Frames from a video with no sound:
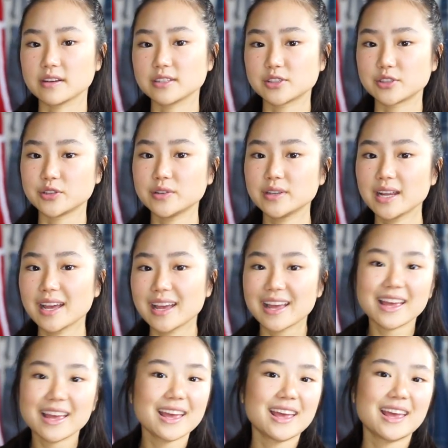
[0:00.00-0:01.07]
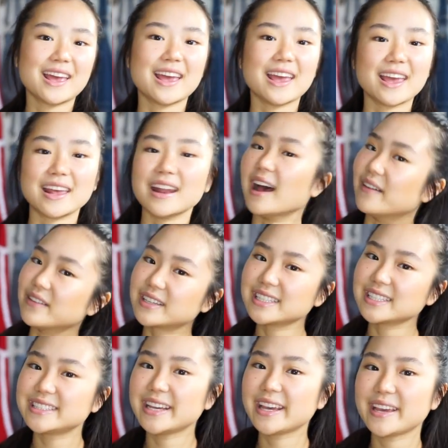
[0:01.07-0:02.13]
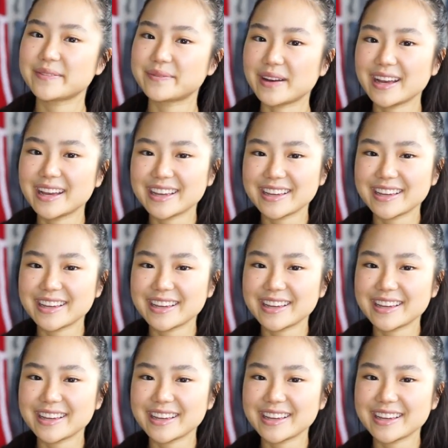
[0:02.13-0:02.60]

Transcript: very soon. And have a good day.